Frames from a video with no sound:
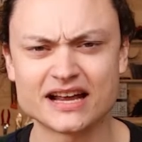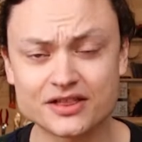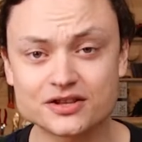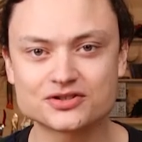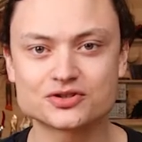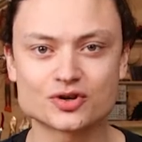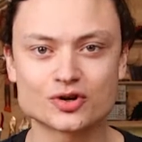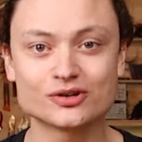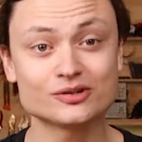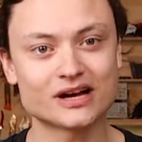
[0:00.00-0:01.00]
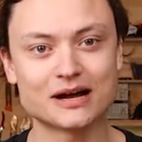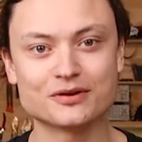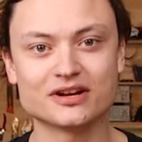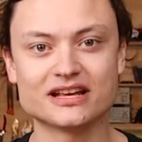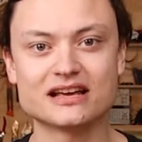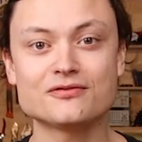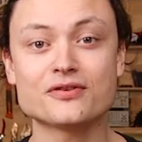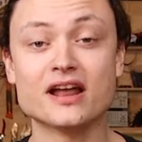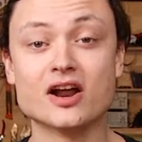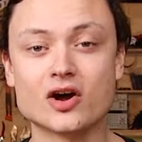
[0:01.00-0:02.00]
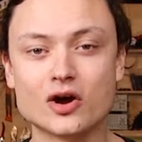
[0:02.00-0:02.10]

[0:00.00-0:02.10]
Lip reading: In this tutorial, I'm going to give an